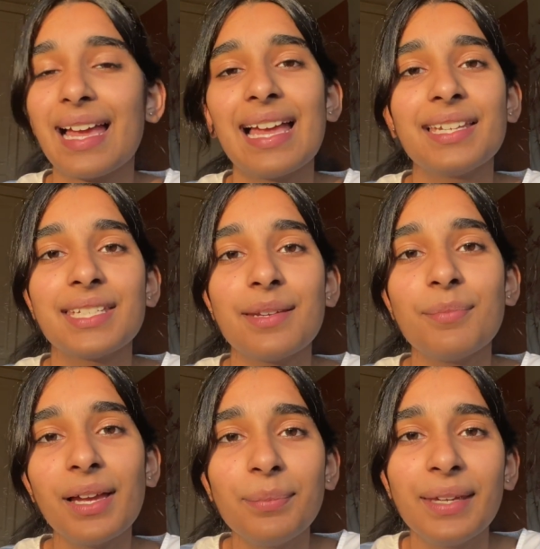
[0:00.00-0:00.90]
and
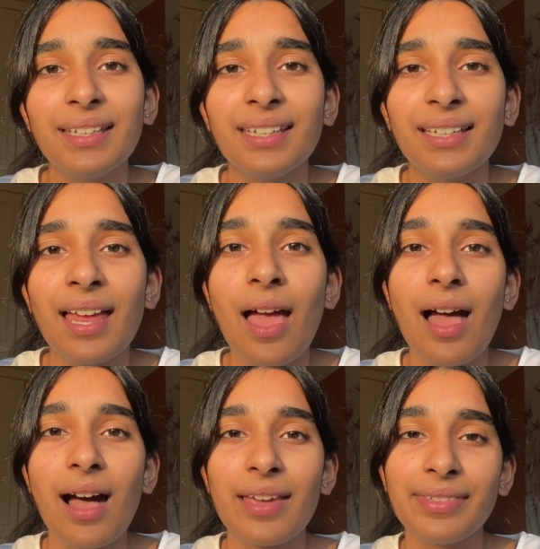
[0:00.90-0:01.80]
in my opinion
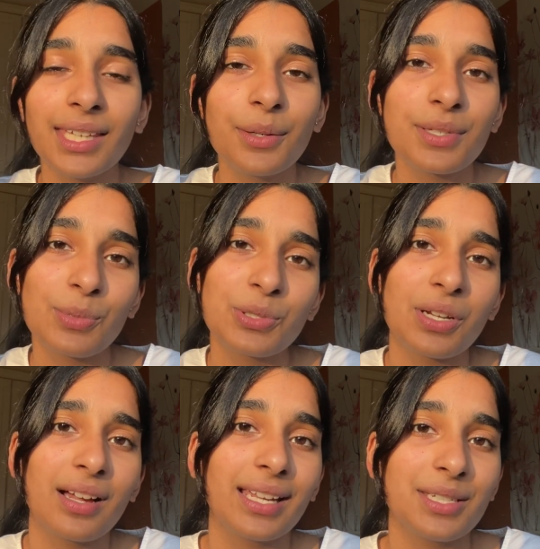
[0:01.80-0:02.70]
I think it was more
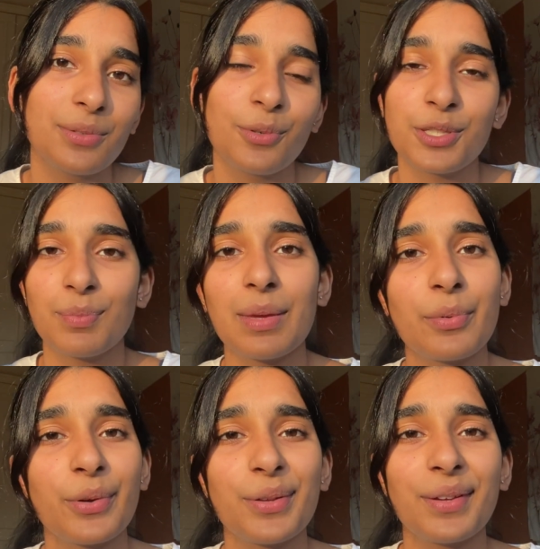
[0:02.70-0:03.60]
targeted towards
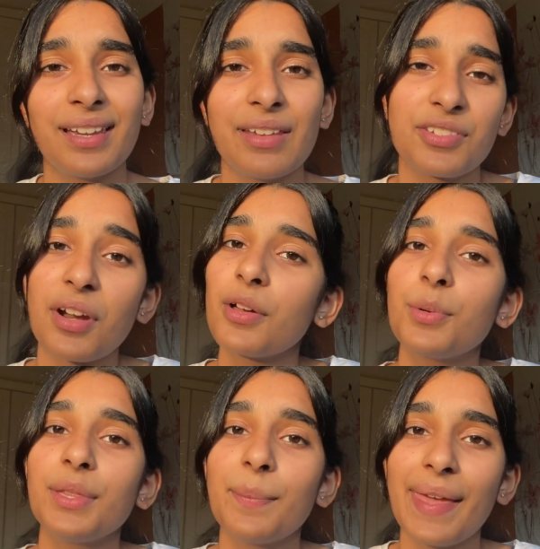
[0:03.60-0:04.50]
people who kind of
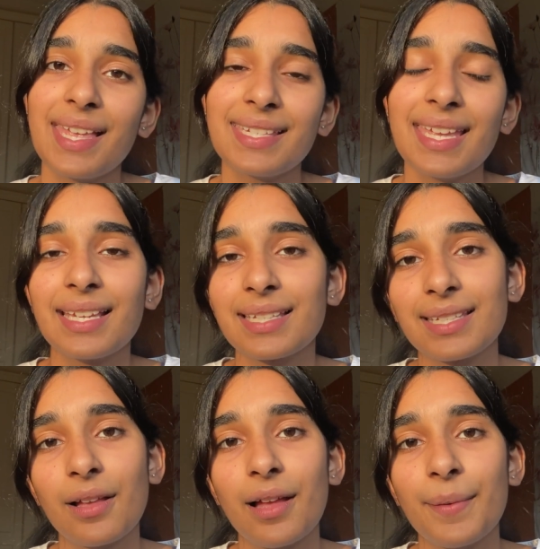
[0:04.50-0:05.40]
struggled with the
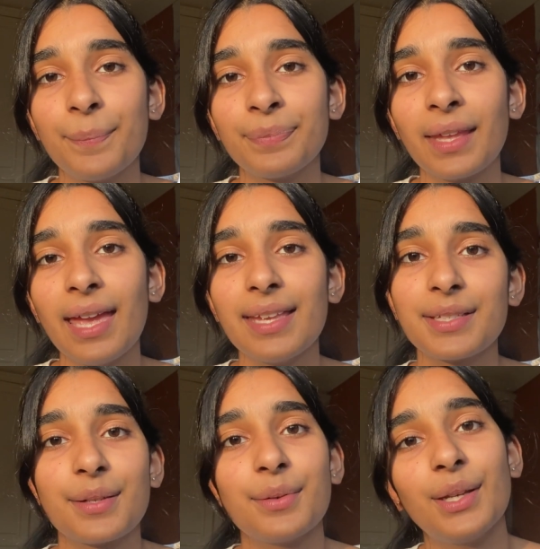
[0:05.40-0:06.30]
basics,
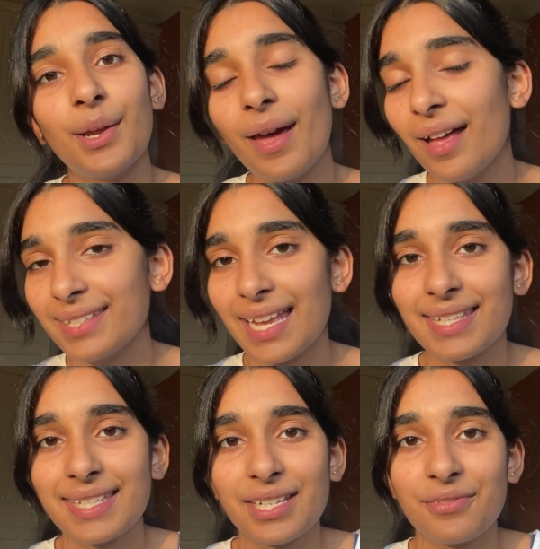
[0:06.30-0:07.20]
so you know how to
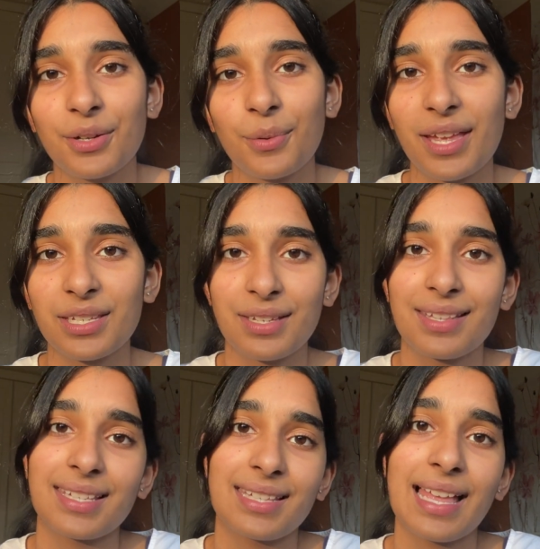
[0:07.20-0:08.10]
answer different
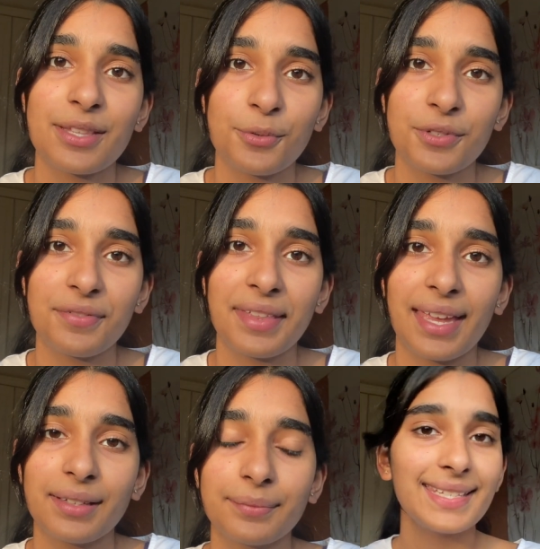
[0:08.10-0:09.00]
questions and that sort of
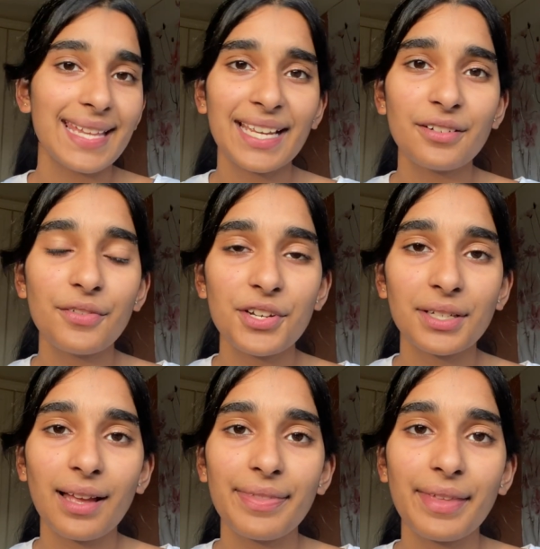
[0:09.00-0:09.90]
thing. The second
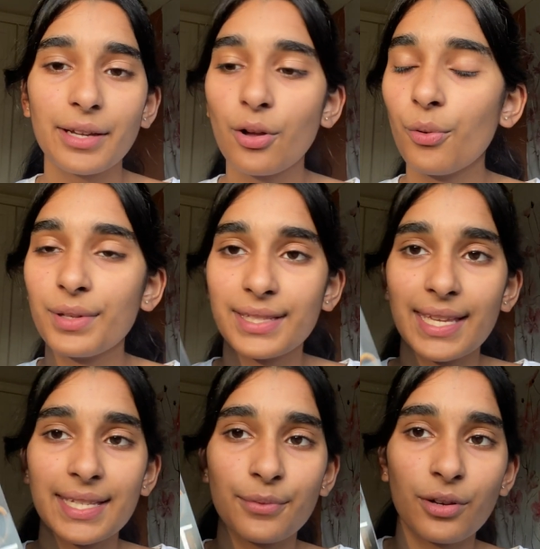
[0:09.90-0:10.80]
revision guide that I got was
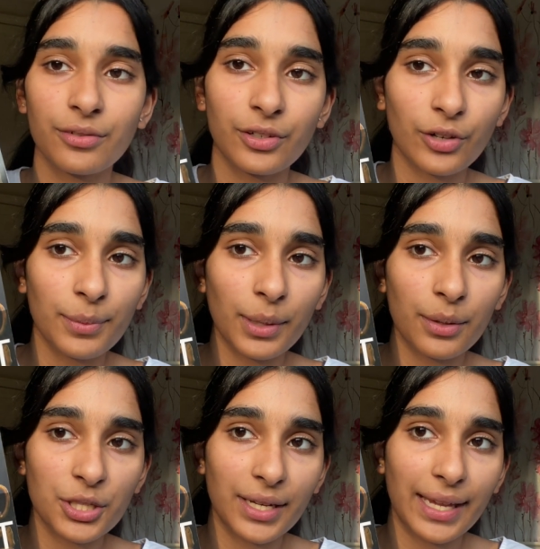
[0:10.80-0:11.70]
this one for
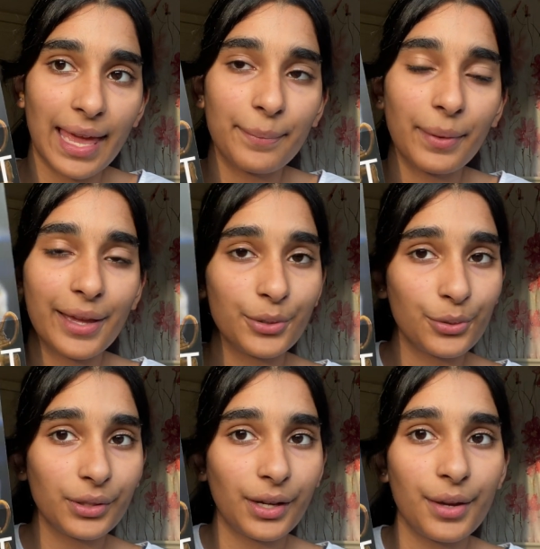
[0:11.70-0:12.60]
Romeo and Juliet by
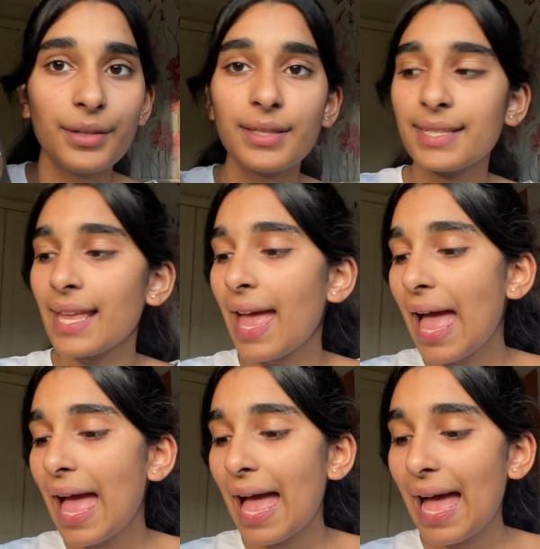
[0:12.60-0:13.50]
York Notes,
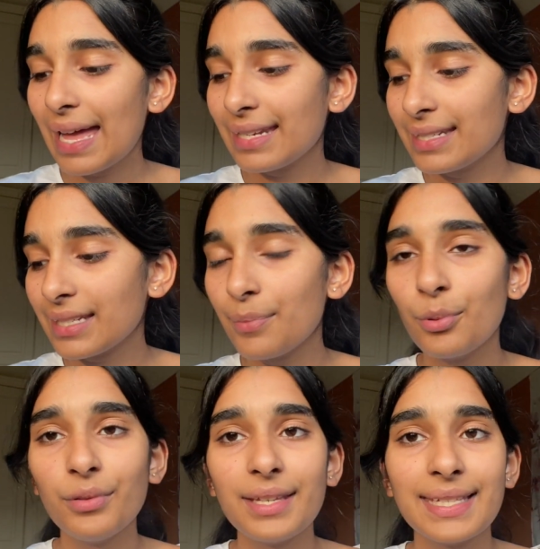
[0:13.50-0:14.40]
and I
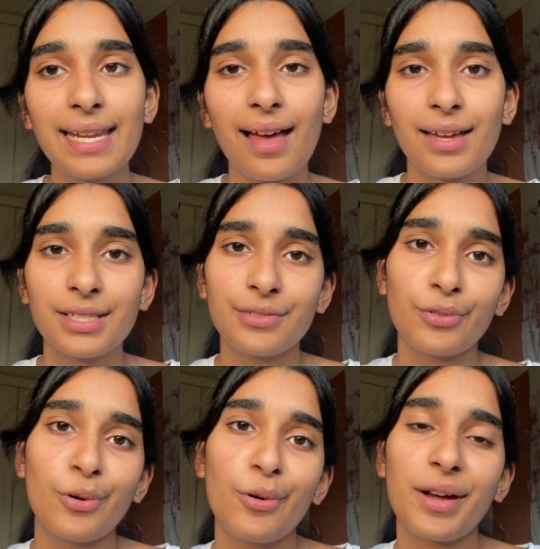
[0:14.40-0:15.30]
bought this in a hunt
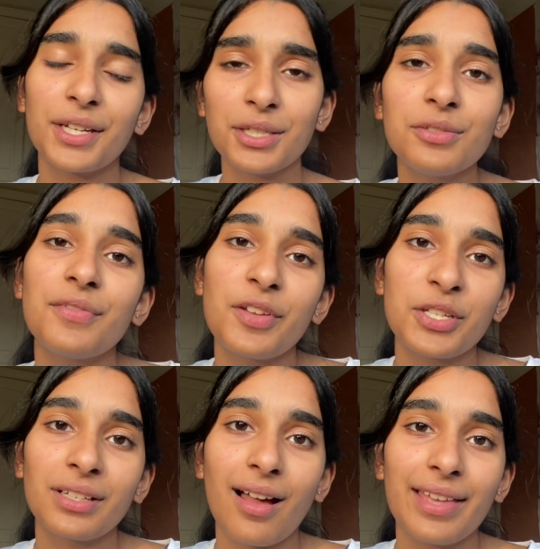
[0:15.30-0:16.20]
for a good
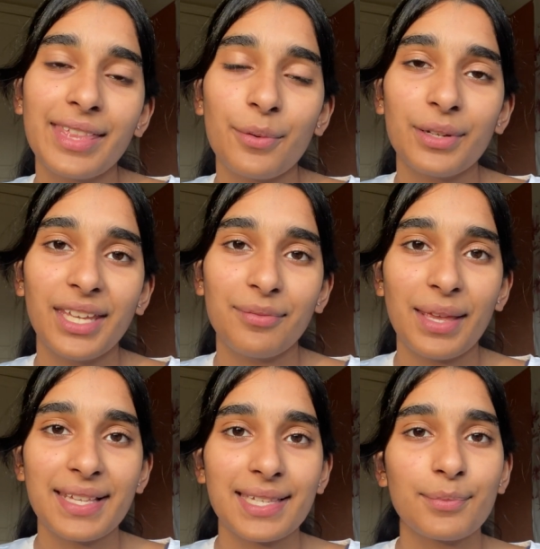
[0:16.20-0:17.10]
revision guide that would give
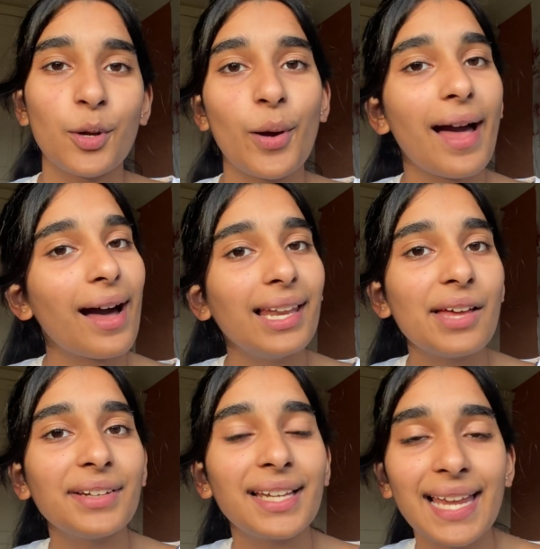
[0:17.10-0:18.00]
me some quite high
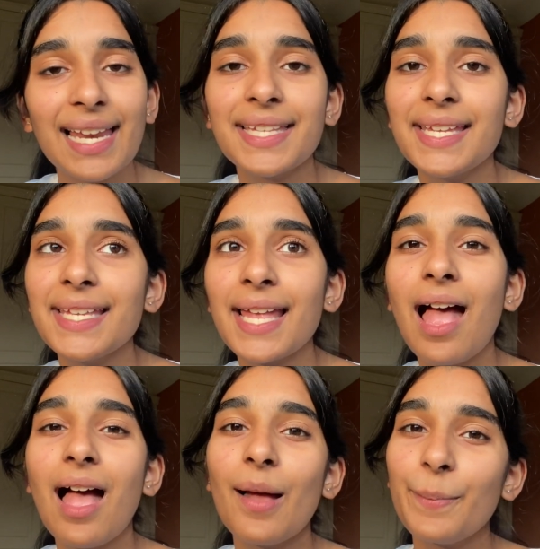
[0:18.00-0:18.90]
level analysis,
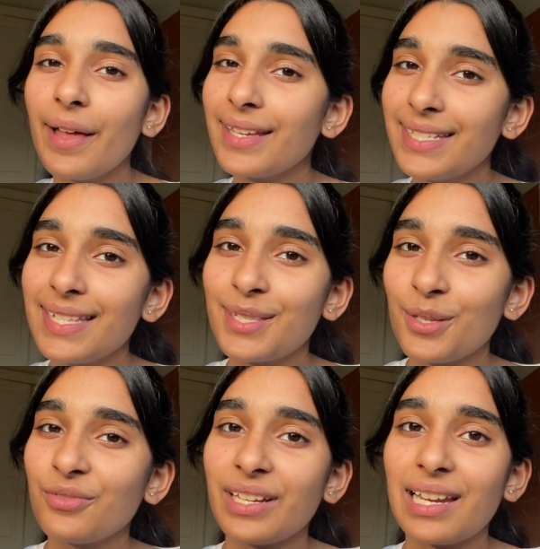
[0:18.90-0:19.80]
but I did
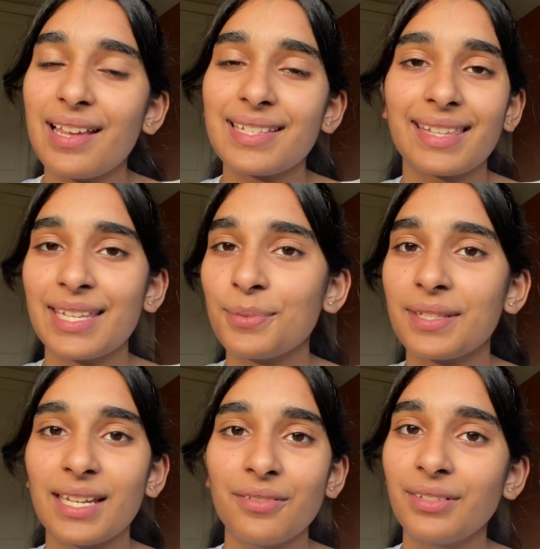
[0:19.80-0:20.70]
soon realise that this
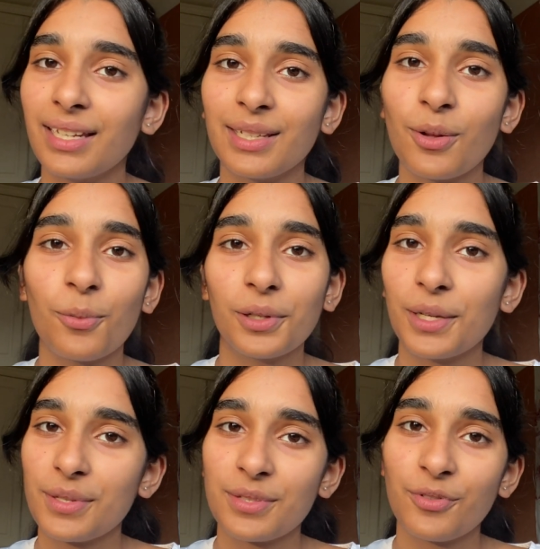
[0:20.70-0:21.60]
was definitely not
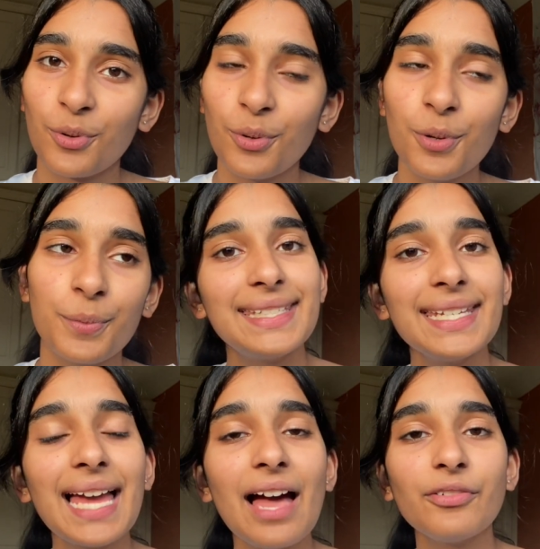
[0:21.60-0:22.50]
what it was for. It
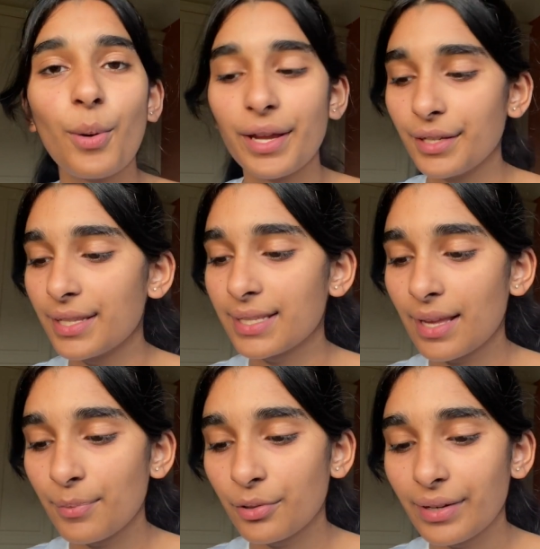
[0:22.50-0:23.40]
did have quite good
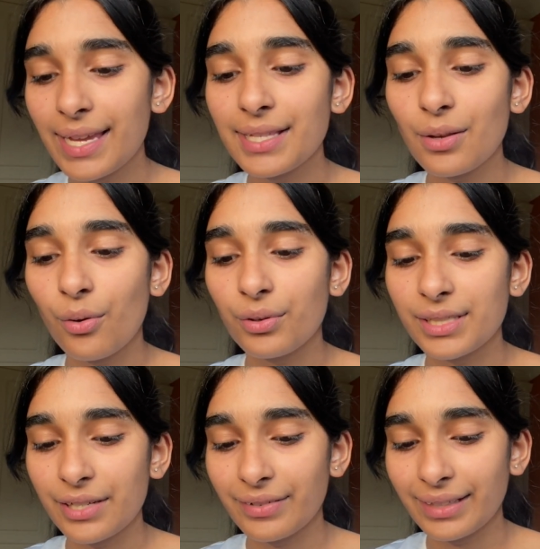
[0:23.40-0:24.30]
summaries
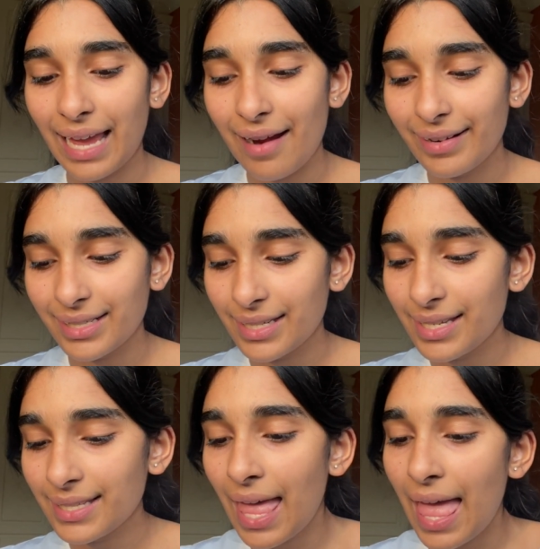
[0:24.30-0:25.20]
on different
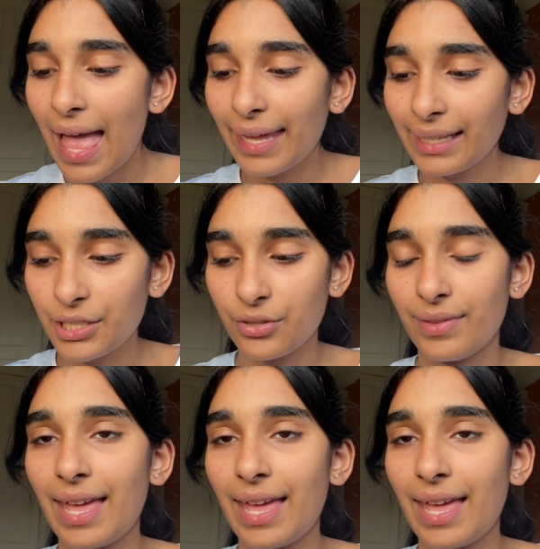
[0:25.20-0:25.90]
characters and each of the